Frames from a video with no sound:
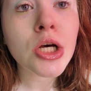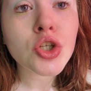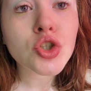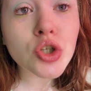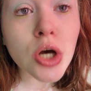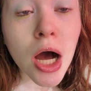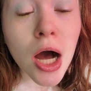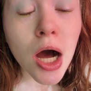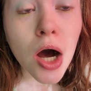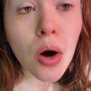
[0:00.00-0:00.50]

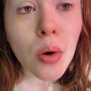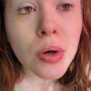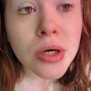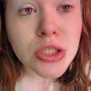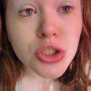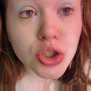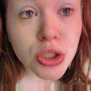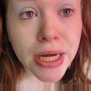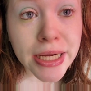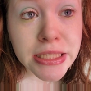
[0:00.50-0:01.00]
So,
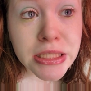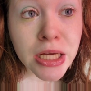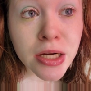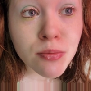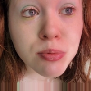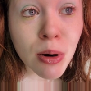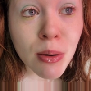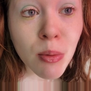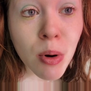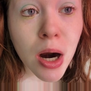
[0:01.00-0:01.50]
stay tuned
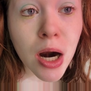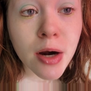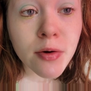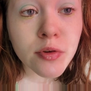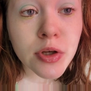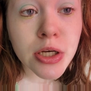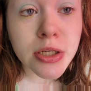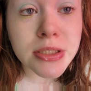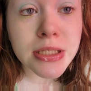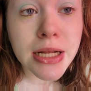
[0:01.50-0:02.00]
for more
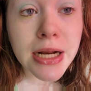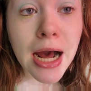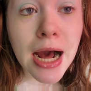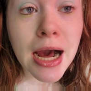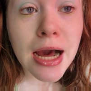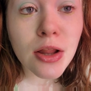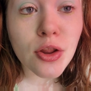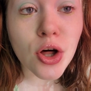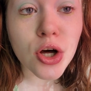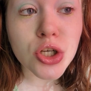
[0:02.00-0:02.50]
reviews and
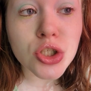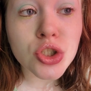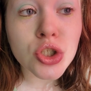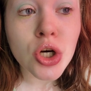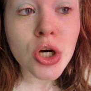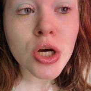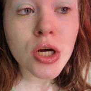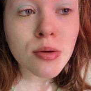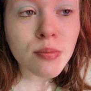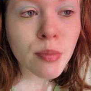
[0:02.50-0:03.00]
eye looks.
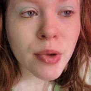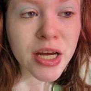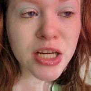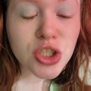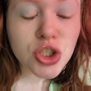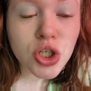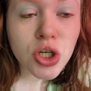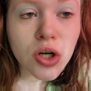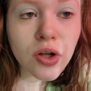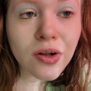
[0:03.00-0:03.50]
Make
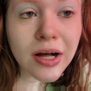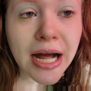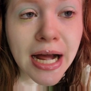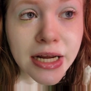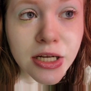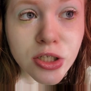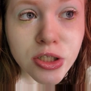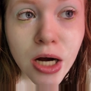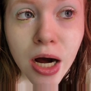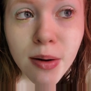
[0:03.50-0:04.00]
sure to
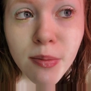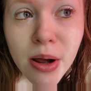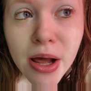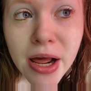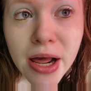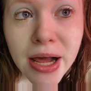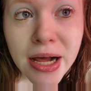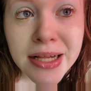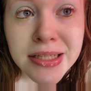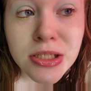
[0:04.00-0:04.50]
like,
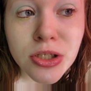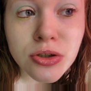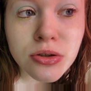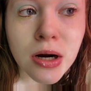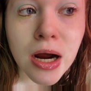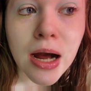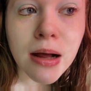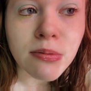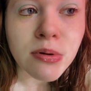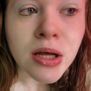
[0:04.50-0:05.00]
comment, and
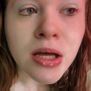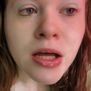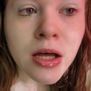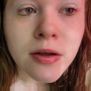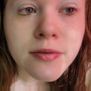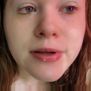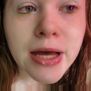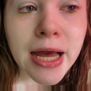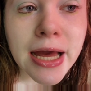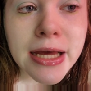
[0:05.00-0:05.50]
subscribe.
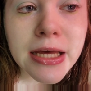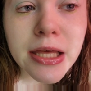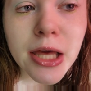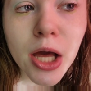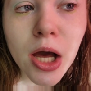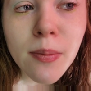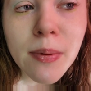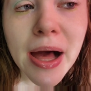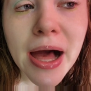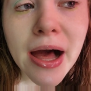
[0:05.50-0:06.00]
Thank
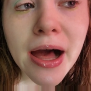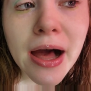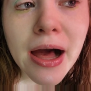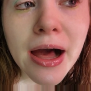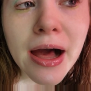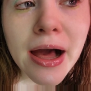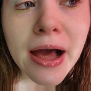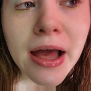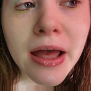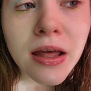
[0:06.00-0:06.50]
you.
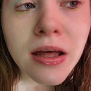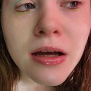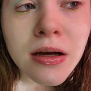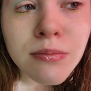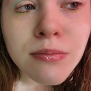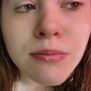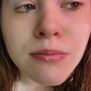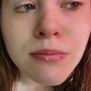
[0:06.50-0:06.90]
Bye!